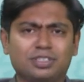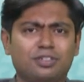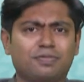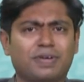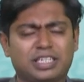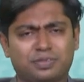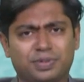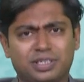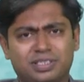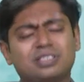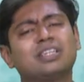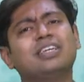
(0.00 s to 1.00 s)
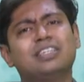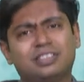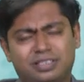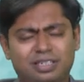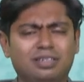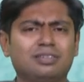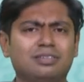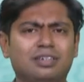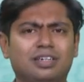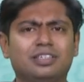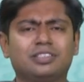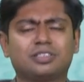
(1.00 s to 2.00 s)
of aspects, still
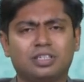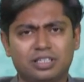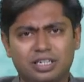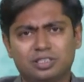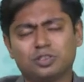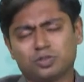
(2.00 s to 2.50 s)
there is a